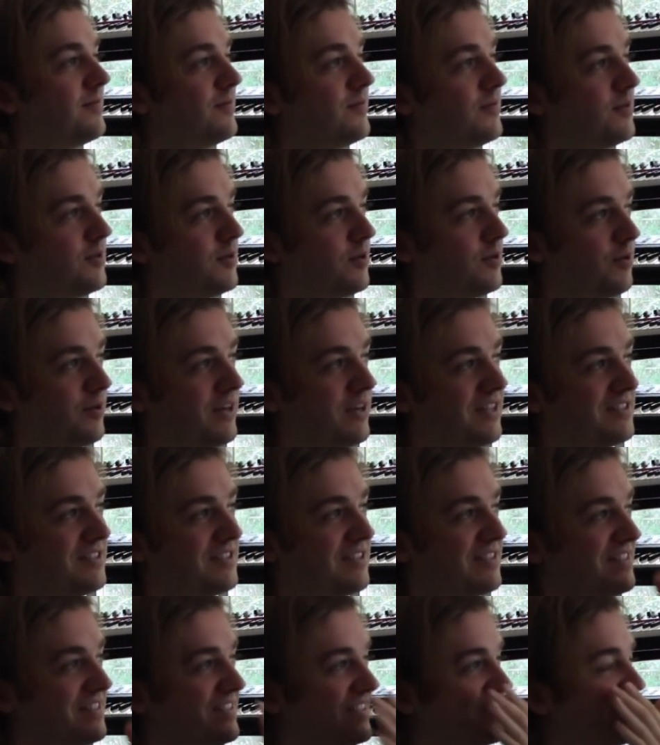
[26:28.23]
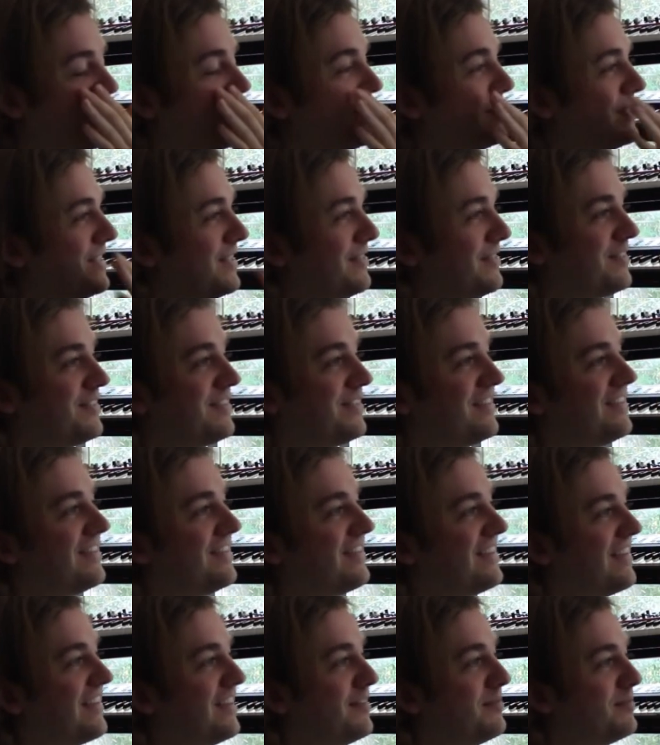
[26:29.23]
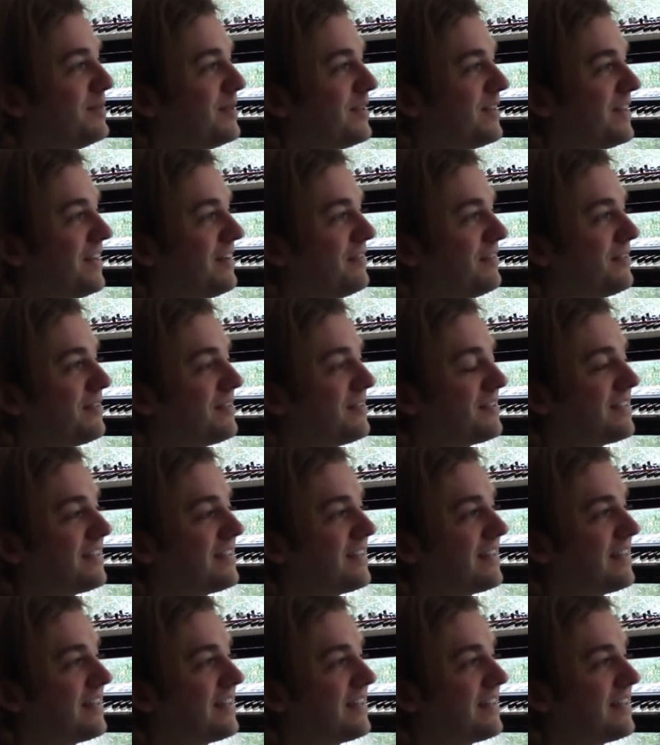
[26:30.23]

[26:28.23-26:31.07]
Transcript: recordings are at such different input levels.